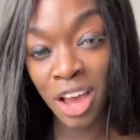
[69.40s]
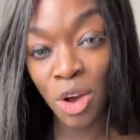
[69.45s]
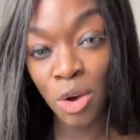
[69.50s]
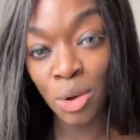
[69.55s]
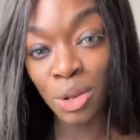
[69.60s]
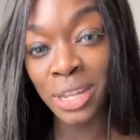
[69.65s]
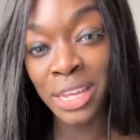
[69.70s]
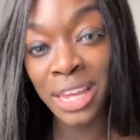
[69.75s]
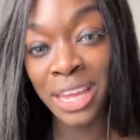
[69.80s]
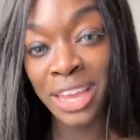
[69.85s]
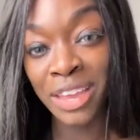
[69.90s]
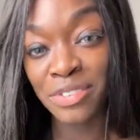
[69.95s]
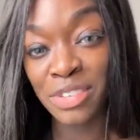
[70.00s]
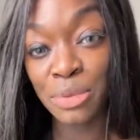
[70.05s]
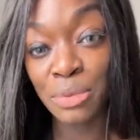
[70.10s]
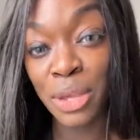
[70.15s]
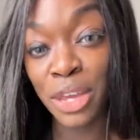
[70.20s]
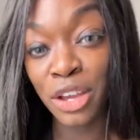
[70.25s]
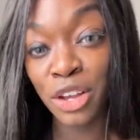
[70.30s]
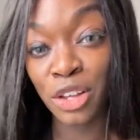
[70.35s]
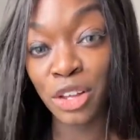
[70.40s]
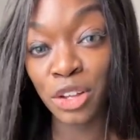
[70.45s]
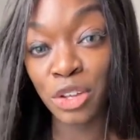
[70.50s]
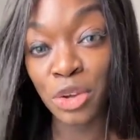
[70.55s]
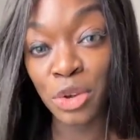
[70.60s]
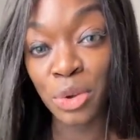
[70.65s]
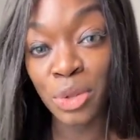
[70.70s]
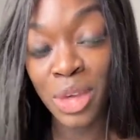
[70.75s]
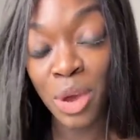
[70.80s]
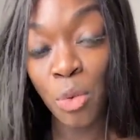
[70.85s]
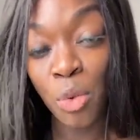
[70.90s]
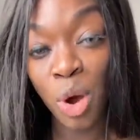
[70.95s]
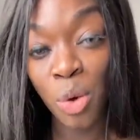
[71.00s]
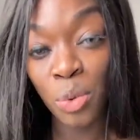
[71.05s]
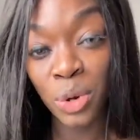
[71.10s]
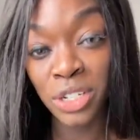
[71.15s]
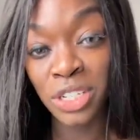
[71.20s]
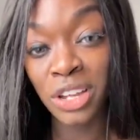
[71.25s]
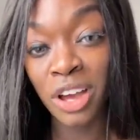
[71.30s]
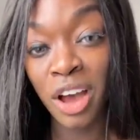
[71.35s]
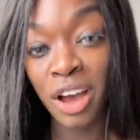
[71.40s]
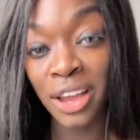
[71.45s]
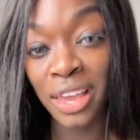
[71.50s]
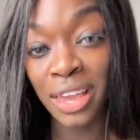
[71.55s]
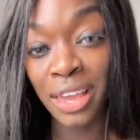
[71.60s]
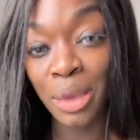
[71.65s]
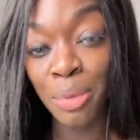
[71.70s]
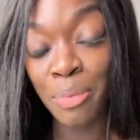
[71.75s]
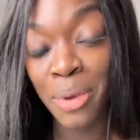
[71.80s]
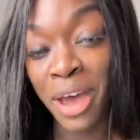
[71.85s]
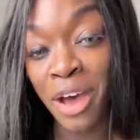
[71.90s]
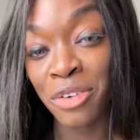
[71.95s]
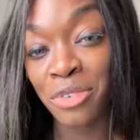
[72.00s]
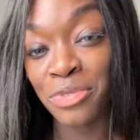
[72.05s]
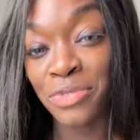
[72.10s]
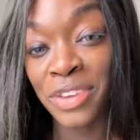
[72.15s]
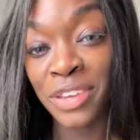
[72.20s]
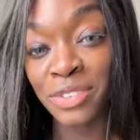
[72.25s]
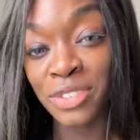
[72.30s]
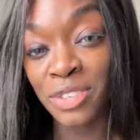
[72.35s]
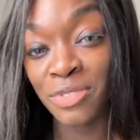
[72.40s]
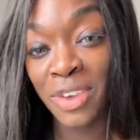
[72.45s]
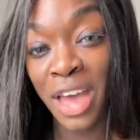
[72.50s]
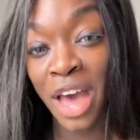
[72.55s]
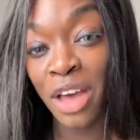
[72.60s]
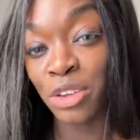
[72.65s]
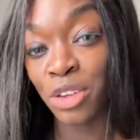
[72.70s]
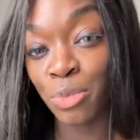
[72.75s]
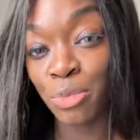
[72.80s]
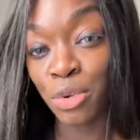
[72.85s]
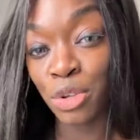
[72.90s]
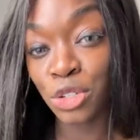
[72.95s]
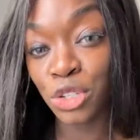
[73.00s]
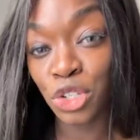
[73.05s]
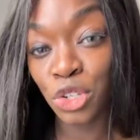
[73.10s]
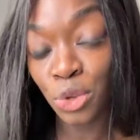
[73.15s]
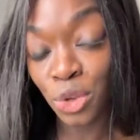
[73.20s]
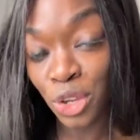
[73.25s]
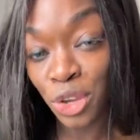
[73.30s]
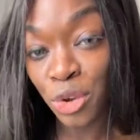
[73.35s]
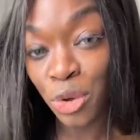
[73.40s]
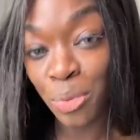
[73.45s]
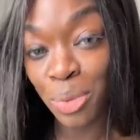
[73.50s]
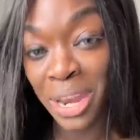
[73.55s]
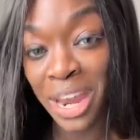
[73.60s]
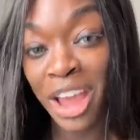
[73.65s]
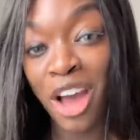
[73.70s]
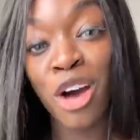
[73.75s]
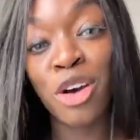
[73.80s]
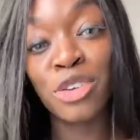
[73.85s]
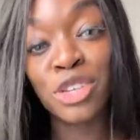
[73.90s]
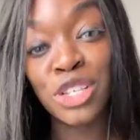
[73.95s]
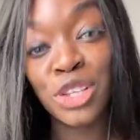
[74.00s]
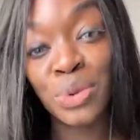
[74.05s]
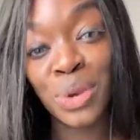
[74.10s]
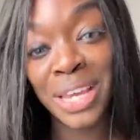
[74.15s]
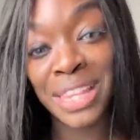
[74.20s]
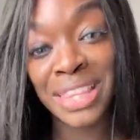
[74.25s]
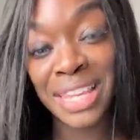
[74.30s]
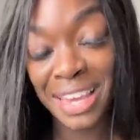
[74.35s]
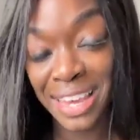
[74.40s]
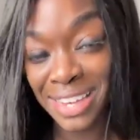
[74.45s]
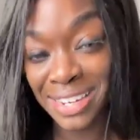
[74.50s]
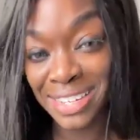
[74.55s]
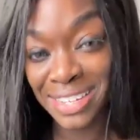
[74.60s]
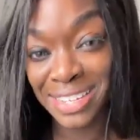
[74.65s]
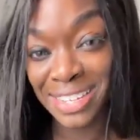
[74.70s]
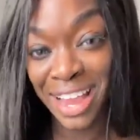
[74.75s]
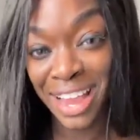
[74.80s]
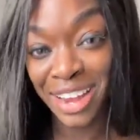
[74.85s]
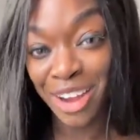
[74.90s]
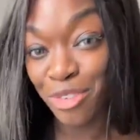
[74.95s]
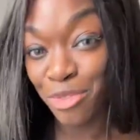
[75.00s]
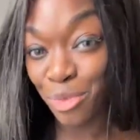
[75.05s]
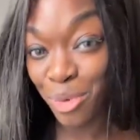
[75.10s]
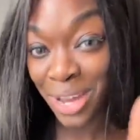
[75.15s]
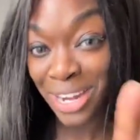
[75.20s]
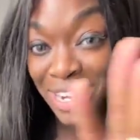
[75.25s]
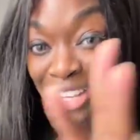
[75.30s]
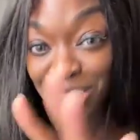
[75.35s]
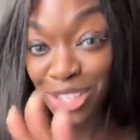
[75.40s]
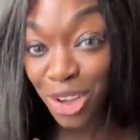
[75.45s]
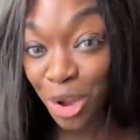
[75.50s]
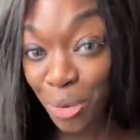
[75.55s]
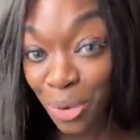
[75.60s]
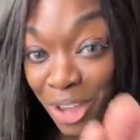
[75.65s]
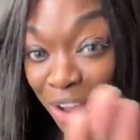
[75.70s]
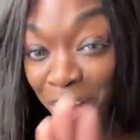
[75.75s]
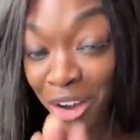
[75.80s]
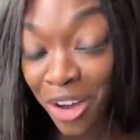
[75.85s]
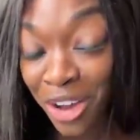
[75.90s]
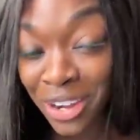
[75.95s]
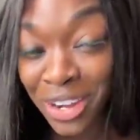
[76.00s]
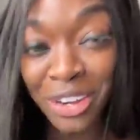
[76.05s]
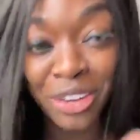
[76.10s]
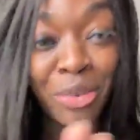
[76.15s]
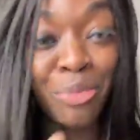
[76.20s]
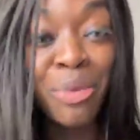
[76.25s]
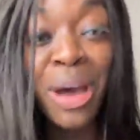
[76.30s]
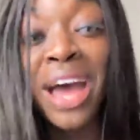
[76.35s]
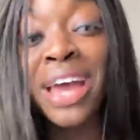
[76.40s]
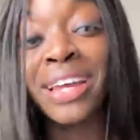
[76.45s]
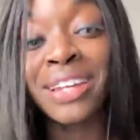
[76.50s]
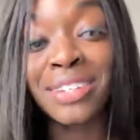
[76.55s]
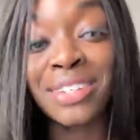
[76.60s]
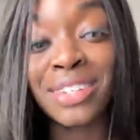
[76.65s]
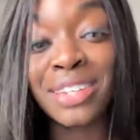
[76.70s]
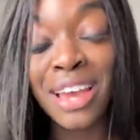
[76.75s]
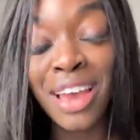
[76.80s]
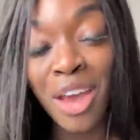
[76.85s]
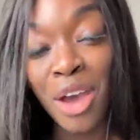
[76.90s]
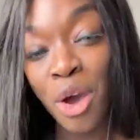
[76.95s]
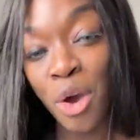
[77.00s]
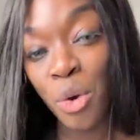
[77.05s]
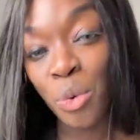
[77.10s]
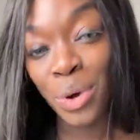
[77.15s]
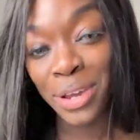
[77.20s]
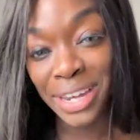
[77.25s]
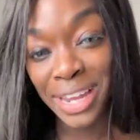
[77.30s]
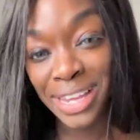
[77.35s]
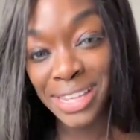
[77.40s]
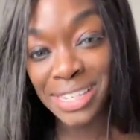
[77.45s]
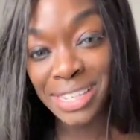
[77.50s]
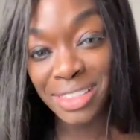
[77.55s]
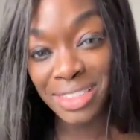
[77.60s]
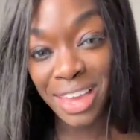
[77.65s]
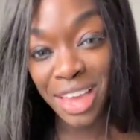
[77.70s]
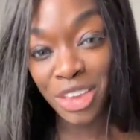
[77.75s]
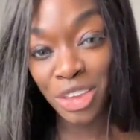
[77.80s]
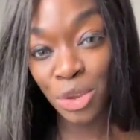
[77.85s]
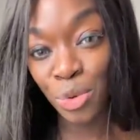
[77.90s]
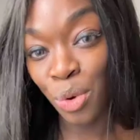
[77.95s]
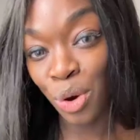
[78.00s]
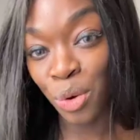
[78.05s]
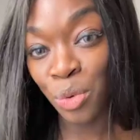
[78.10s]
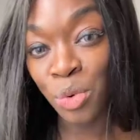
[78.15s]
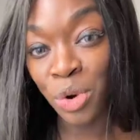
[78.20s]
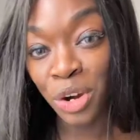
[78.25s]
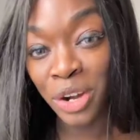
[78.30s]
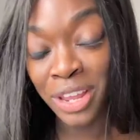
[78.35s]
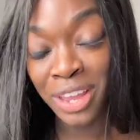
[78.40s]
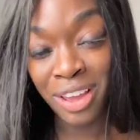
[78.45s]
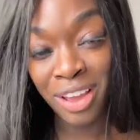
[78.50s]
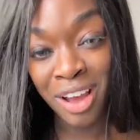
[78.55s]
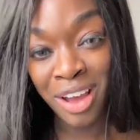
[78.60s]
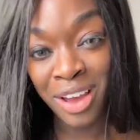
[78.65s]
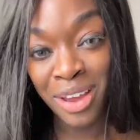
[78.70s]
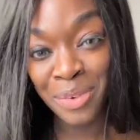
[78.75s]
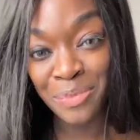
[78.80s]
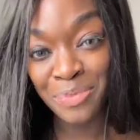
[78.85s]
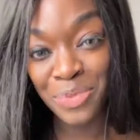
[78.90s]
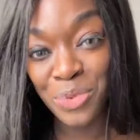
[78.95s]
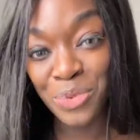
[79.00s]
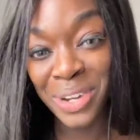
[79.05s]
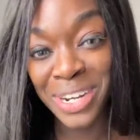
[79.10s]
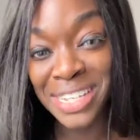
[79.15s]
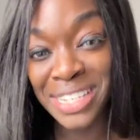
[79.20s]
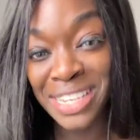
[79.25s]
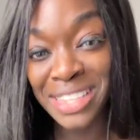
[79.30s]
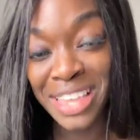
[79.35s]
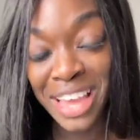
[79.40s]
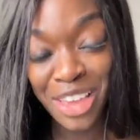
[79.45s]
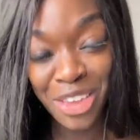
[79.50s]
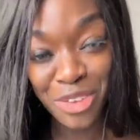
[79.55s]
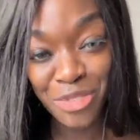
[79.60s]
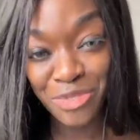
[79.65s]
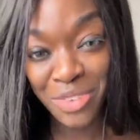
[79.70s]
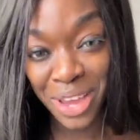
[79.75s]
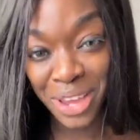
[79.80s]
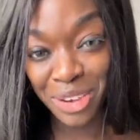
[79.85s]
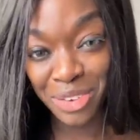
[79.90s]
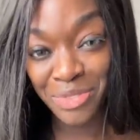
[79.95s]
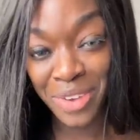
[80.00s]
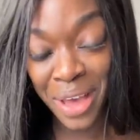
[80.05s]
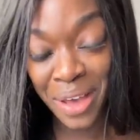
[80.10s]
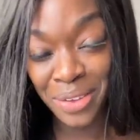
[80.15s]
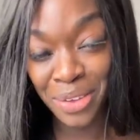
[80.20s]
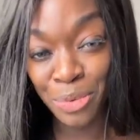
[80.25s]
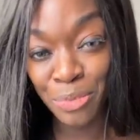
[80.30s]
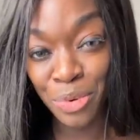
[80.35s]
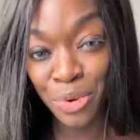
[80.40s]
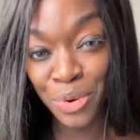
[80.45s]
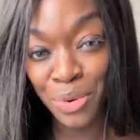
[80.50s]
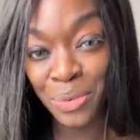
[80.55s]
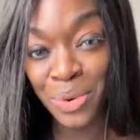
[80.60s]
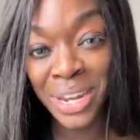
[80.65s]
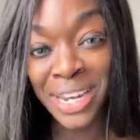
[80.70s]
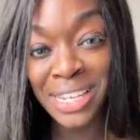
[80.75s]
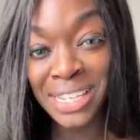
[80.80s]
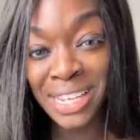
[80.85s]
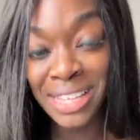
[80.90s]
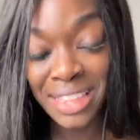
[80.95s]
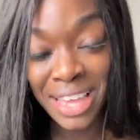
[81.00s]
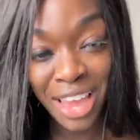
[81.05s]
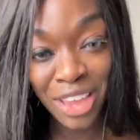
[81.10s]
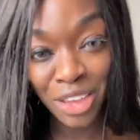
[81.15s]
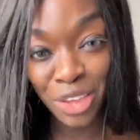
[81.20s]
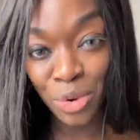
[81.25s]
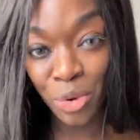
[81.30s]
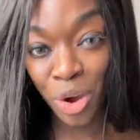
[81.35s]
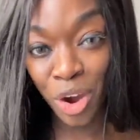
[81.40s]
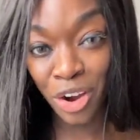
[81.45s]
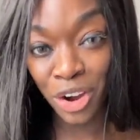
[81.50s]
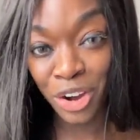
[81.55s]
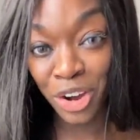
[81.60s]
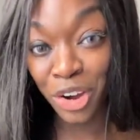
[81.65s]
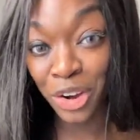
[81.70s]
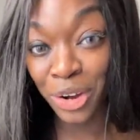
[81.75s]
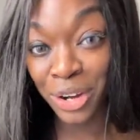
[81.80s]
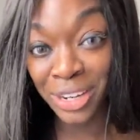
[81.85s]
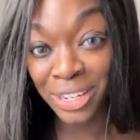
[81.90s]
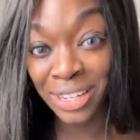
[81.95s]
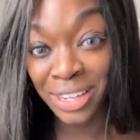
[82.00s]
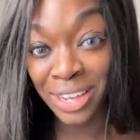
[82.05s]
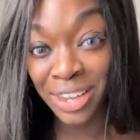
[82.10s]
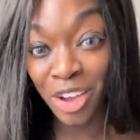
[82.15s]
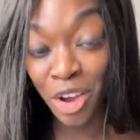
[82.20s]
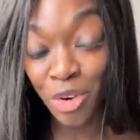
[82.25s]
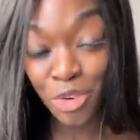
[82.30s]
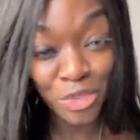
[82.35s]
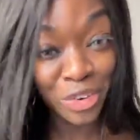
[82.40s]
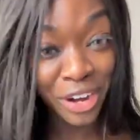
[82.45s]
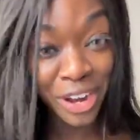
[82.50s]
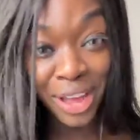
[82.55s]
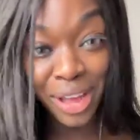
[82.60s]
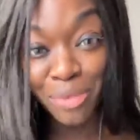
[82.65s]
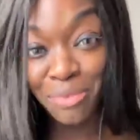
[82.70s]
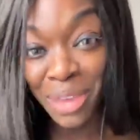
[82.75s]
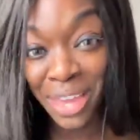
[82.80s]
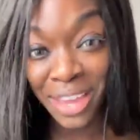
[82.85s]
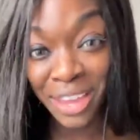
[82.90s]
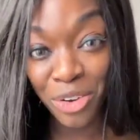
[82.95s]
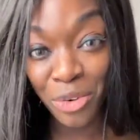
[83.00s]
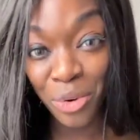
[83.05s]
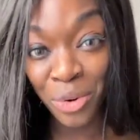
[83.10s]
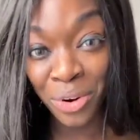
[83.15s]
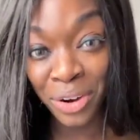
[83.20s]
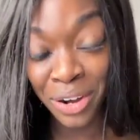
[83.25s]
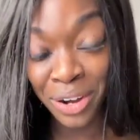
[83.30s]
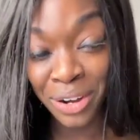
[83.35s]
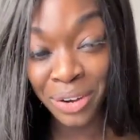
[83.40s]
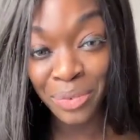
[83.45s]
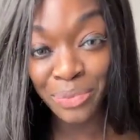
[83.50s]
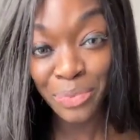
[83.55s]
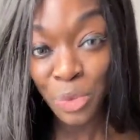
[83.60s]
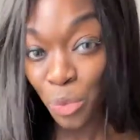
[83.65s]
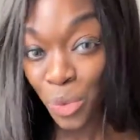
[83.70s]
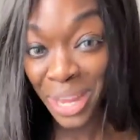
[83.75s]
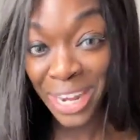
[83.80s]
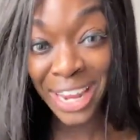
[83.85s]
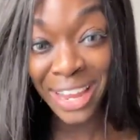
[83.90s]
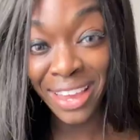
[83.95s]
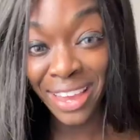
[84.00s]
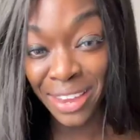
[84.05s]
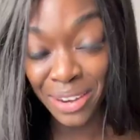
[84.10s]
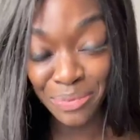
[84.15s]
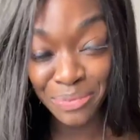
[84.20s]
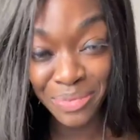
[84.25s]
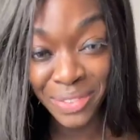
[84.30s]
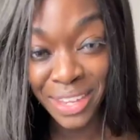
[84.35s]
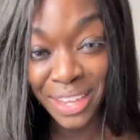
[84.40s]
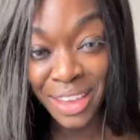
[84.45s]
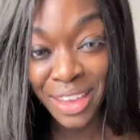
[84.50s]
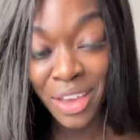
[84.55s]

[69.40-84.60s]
it not only gives me a clue that what we're talking about feels valuable to you, but I also get the insight of what is going on in your mind. What is it that you are working on? What is it that you find valuable? What is it that you are currently overcoming or winning in?